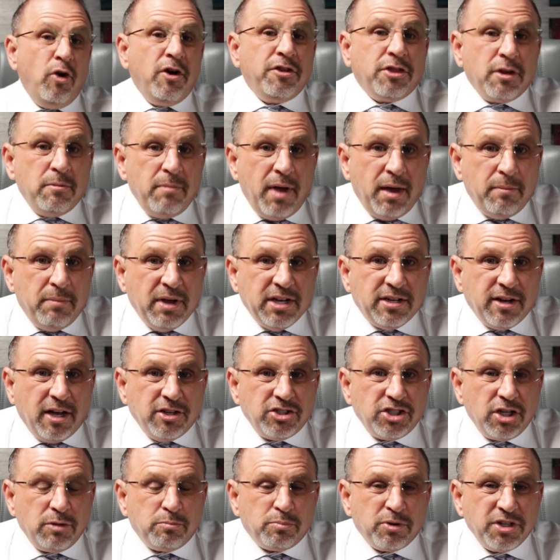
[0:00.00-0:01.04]
Fourth Amendment
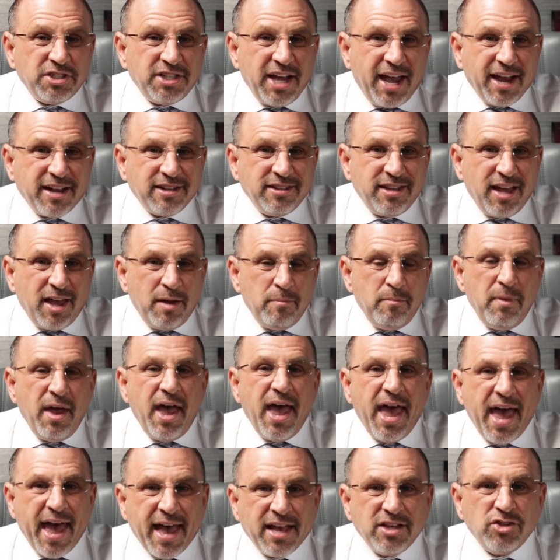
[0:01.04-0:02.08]
doesn't protect them
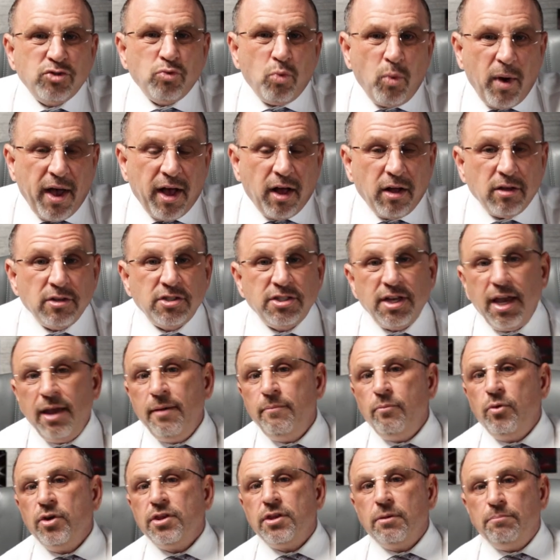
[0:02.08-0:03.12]
as well.
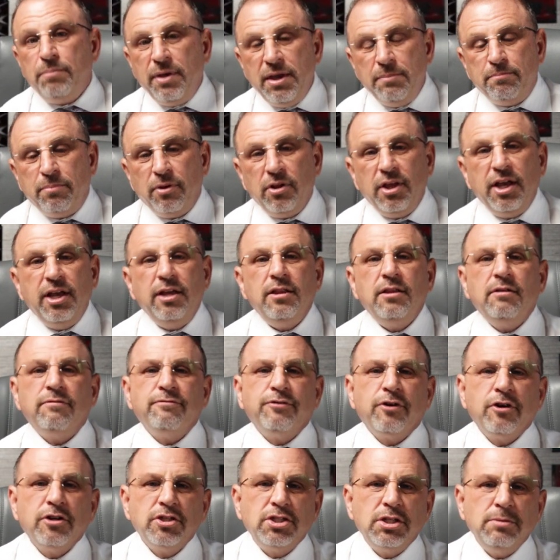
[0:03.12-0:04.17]
Same with the people in the
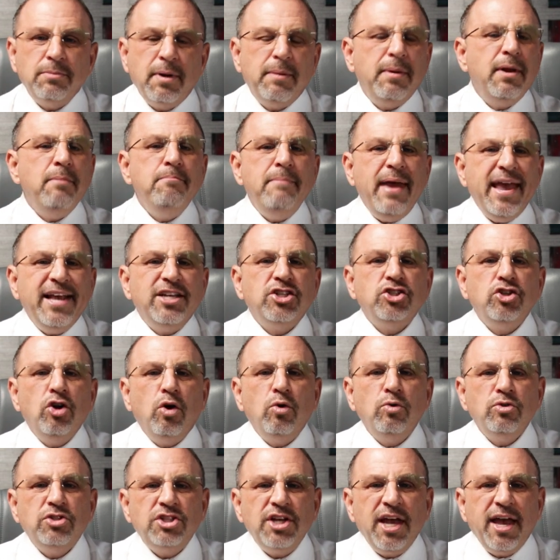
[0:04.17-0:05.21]
First Amendment. It makes
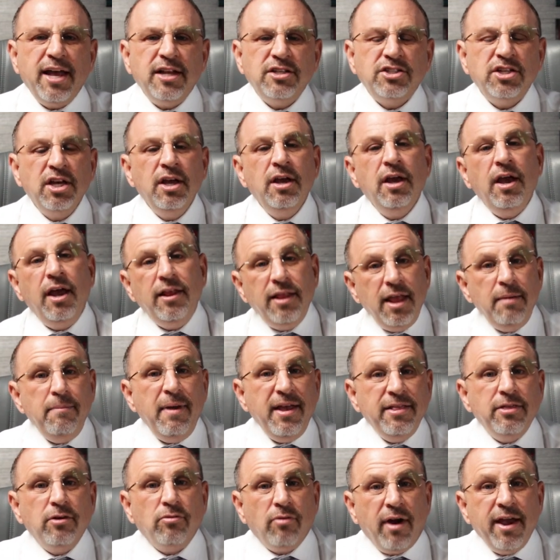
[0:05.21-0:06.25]
no sense. And they
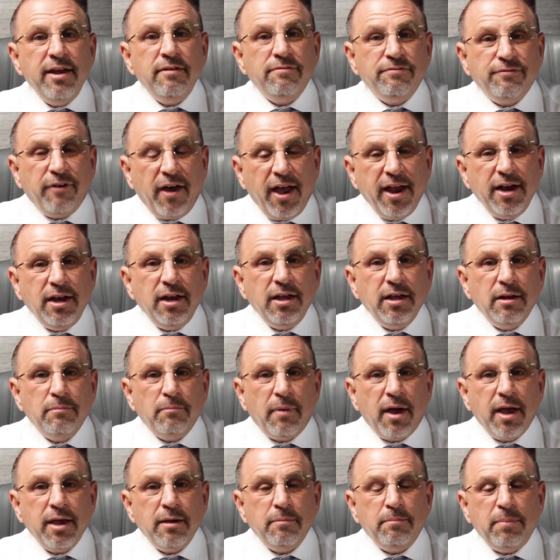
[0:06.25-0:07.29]
made the right finding, in
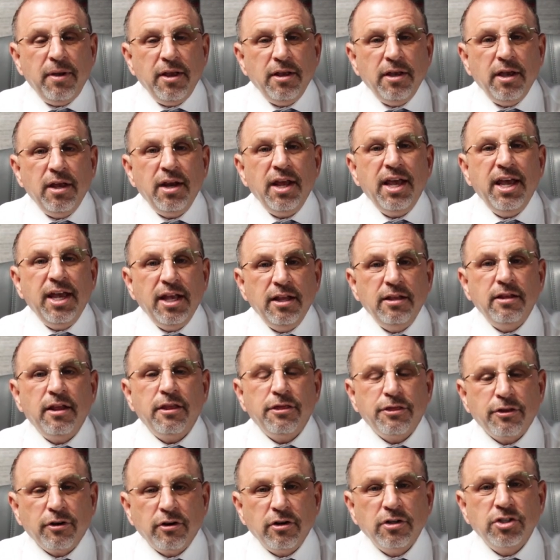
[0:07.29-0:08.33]
my opinion, in the
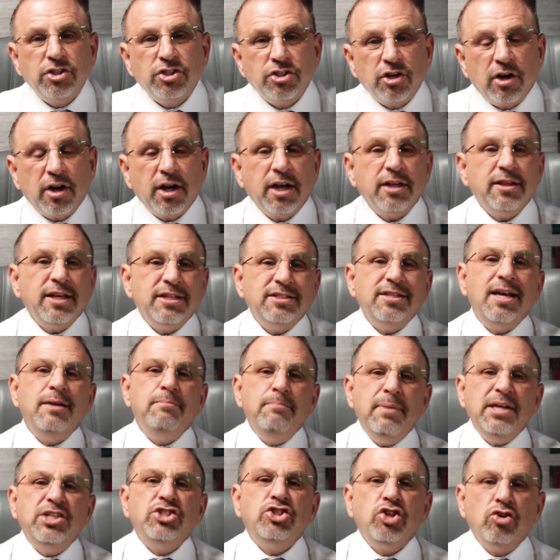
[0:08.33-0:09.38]
Third Circuit. They said
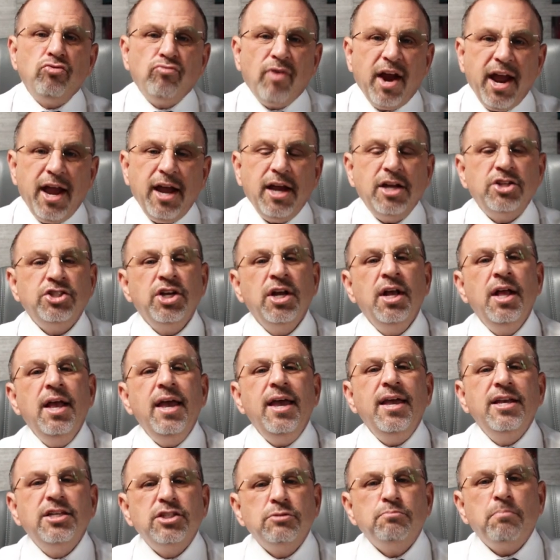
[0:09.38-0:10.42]
Mr. Range
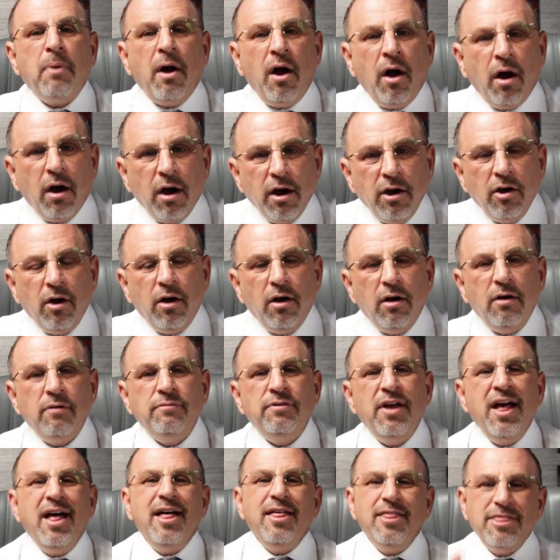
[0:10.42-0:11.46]
is part
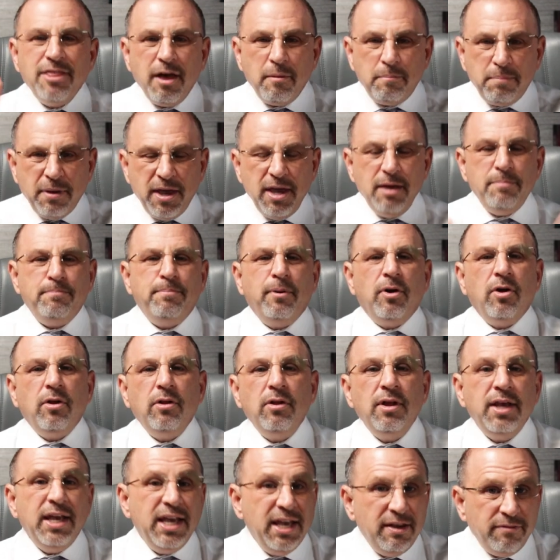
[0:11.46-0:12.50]
of the
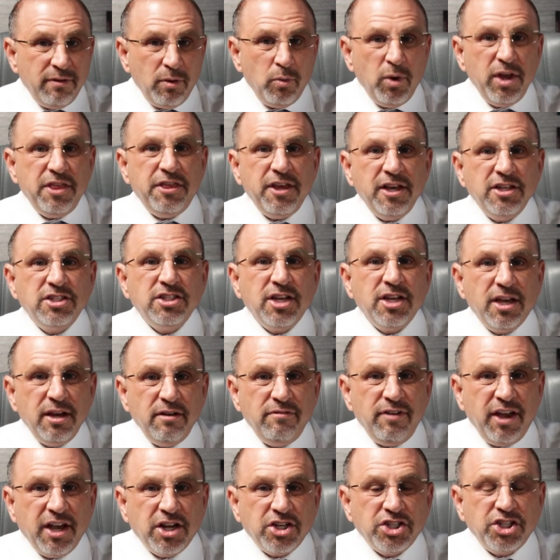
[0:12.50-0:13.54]
people, even with his
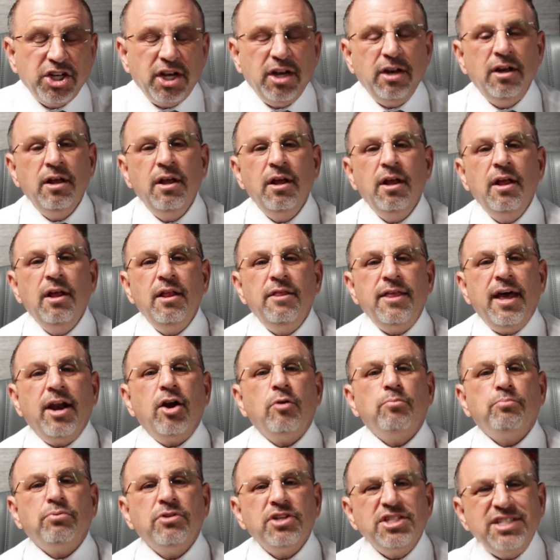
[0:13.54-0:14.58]
conviction, that
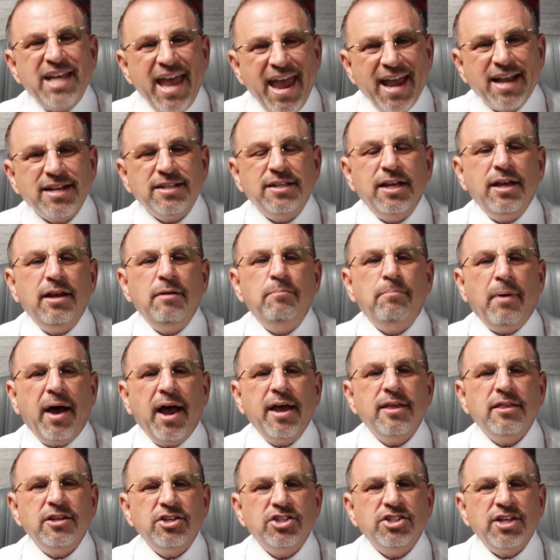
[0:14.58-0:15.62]
are protected
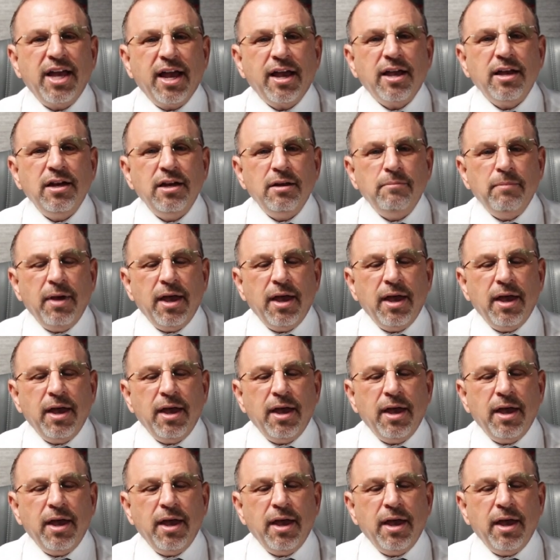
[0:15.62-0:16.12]
by the Second